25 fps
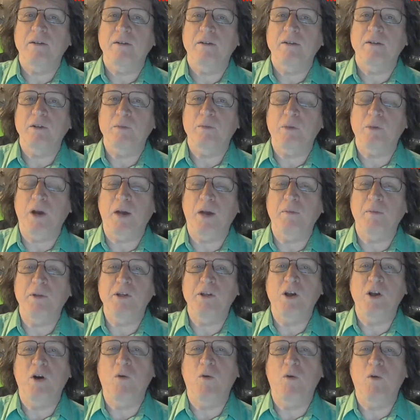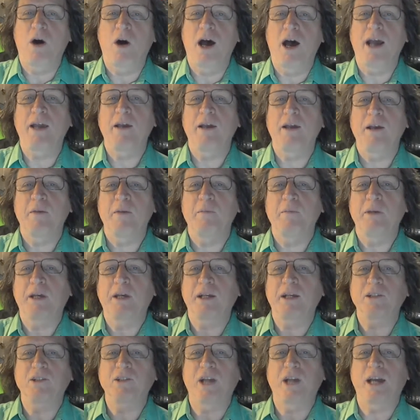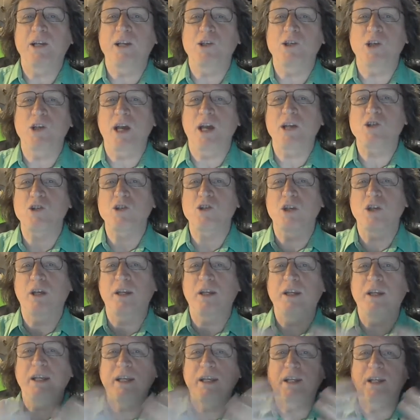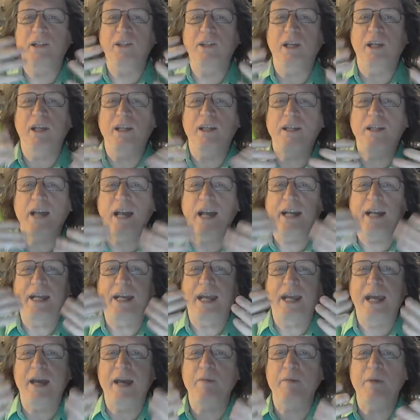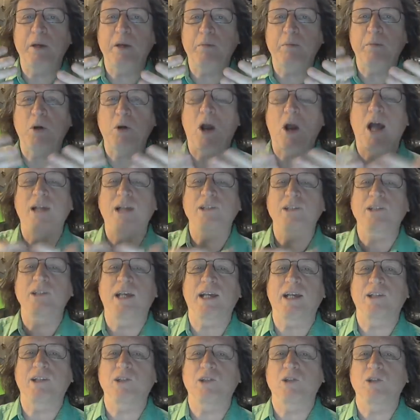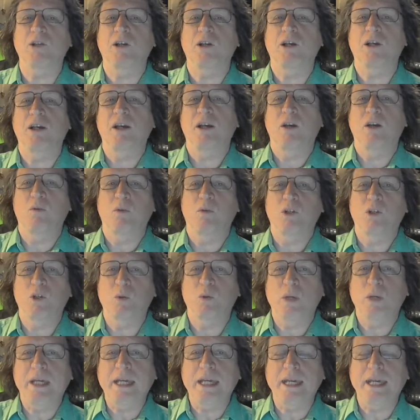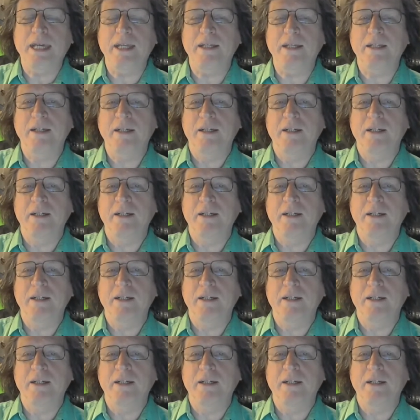You probably know why. Because digestion is a dynamic process. When you eat,